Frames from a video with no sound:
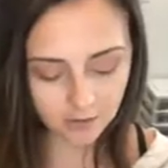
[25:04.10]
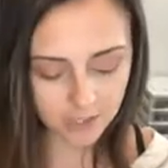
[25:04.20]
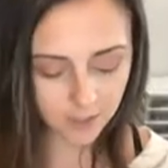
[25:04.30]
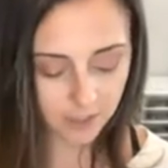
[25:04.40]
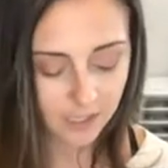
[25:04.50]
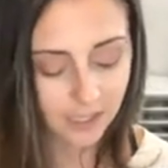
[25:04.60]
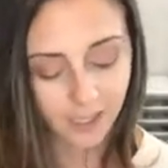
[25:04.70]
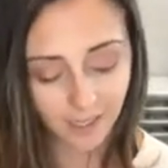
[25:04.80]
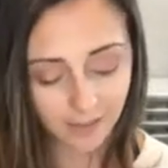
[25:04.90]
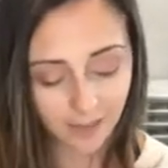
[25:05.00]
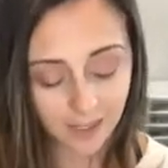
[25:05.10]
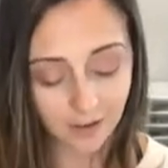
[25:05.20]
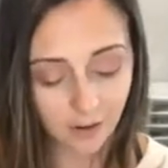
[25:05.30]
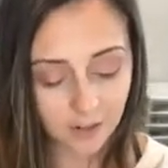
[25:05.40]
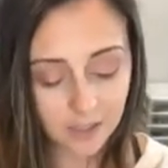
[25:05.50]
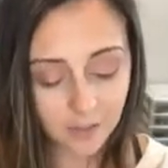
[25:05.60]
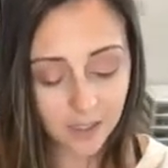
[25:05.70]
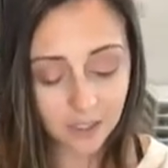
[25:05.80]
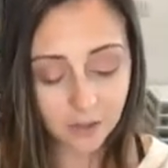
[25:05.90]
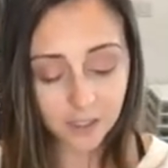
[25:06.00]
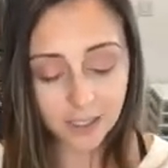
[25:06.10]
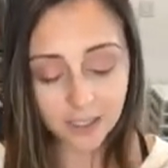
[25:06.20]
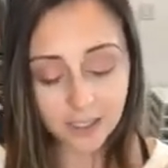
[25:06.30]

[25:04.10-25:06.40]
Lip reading: tip. And that can also, I mean, you could